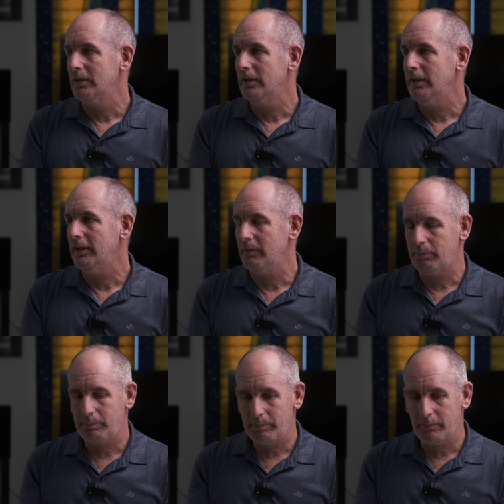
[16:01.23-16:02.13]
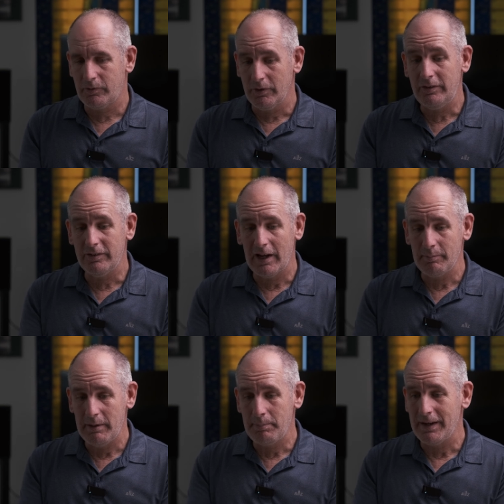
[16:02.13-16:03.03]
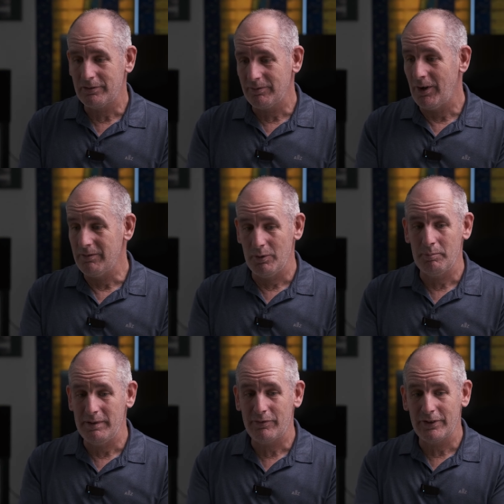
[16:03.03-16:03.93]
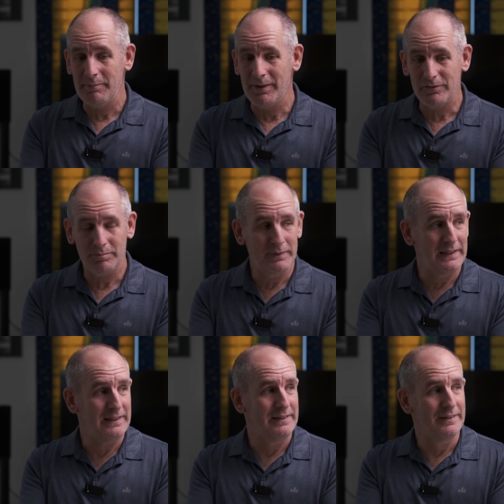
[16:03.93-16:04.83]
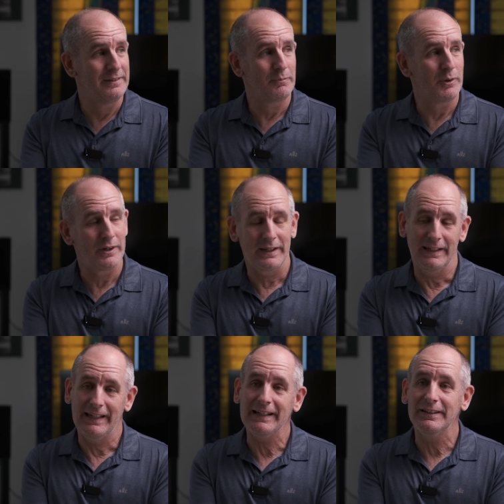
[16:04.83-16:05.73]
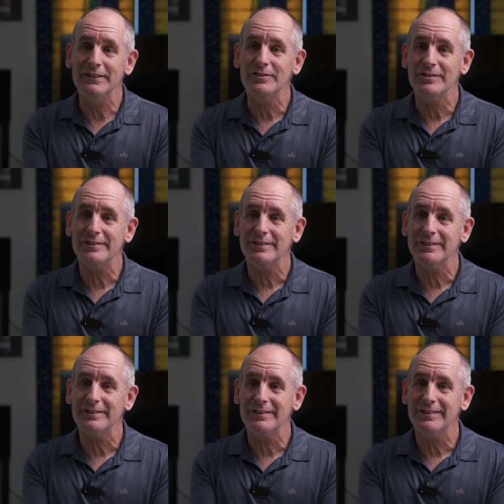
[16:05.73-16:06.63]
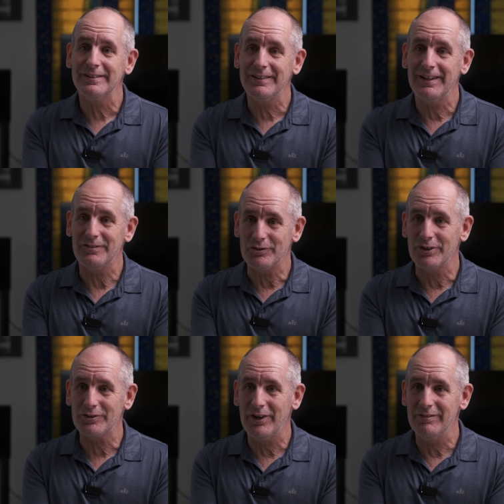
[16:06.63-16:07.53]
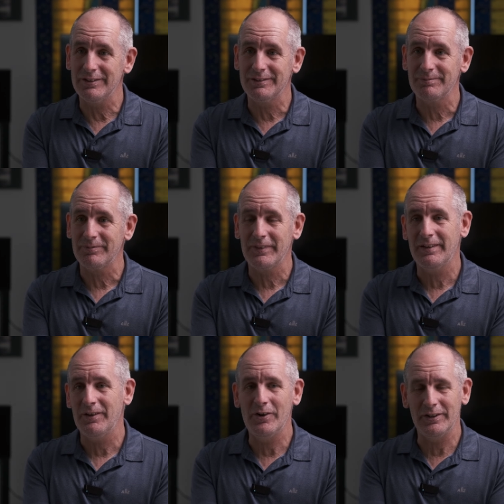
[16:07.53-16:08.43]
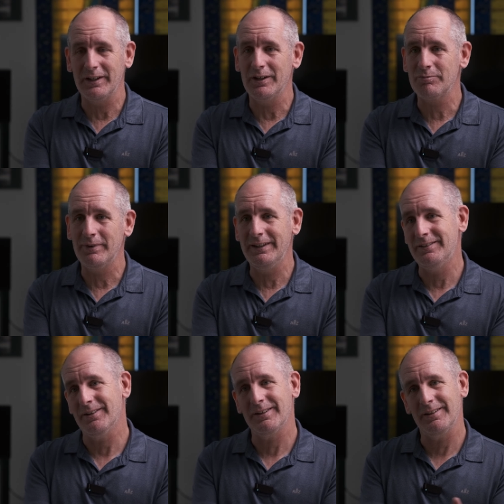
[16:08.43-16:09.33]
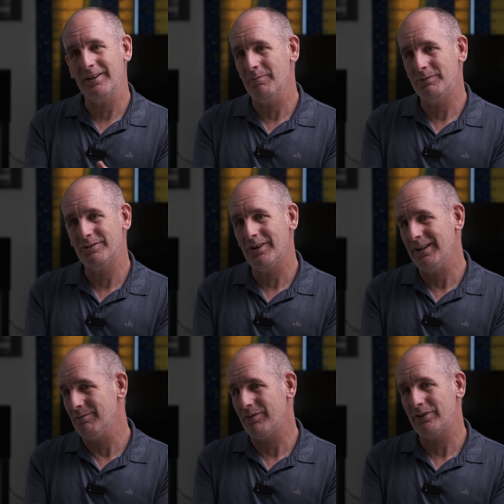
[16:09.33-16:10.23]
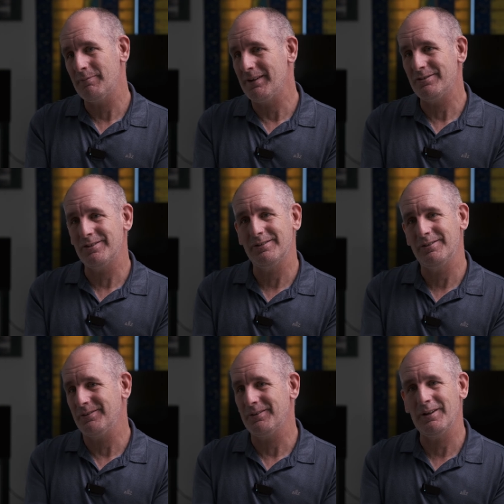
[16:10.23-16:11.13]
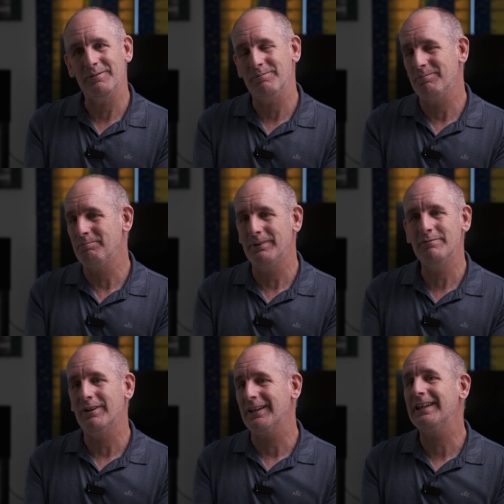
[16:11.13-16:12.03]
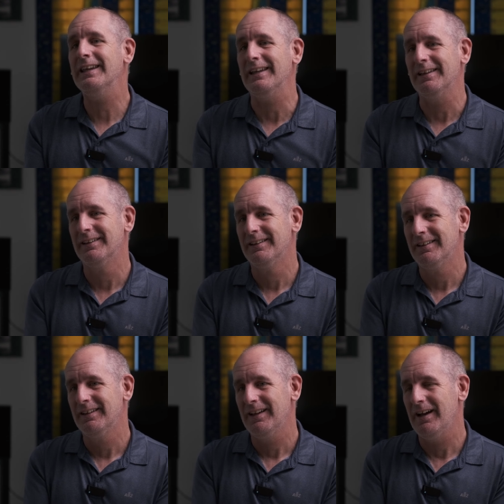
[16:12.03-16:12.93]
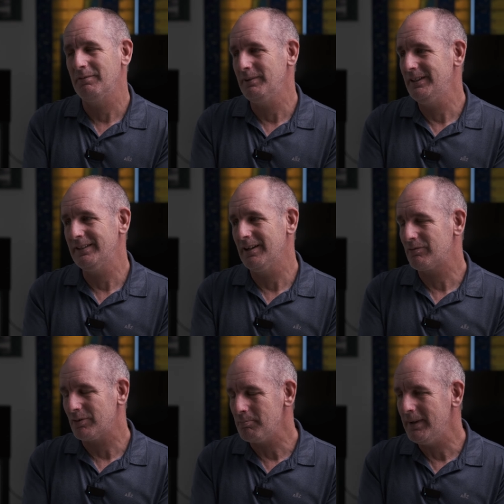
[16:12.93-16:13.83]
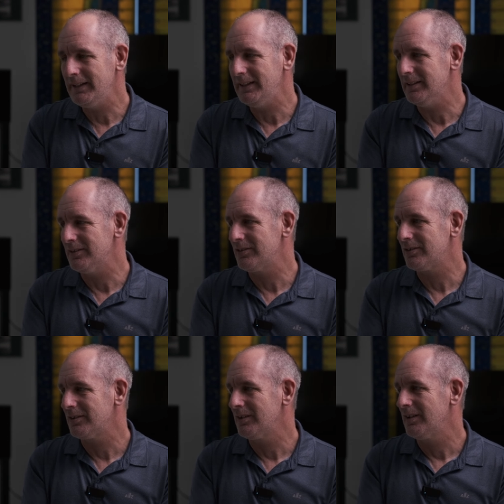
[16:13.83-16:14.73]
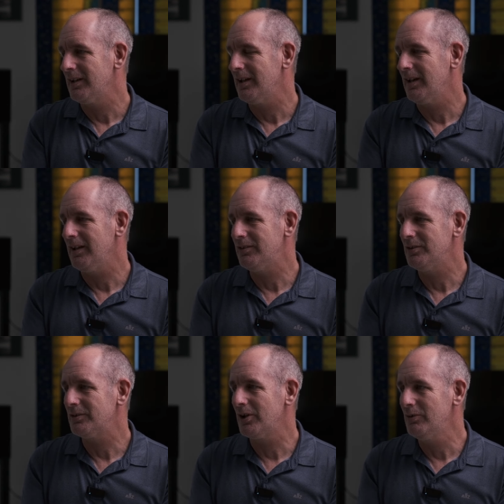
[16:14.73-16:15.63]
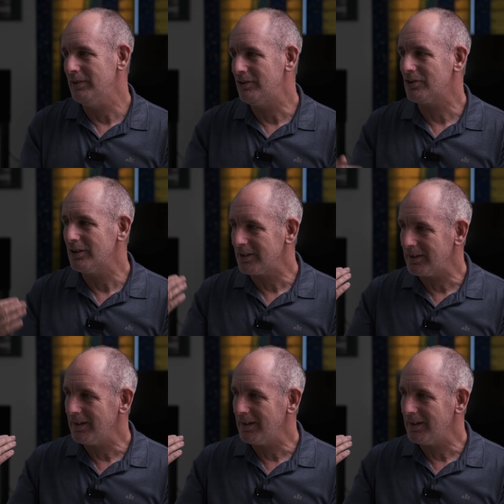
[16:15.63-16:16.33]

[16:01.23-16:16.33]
it, so this is how me and Pat survived. It would be yeah. three months me working in England. Yes. As a truck driver, yeah. earning enough money that I can come to Thailand for three months and, yeah. and live like a king. Yeah. And we did that for many years mm. until COVID struck,